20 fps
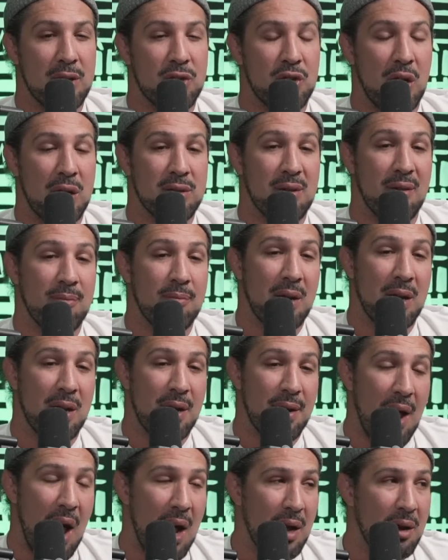the chance of him get
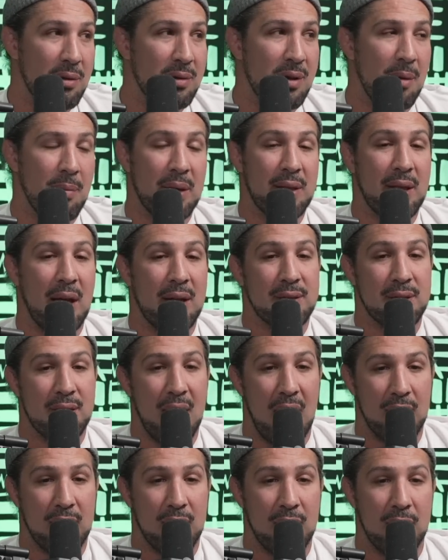a knock or something like that's
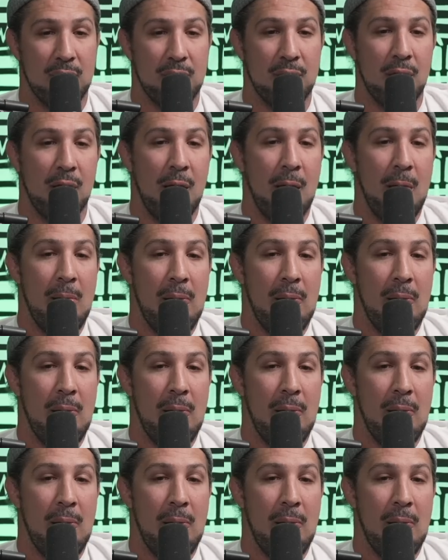not good.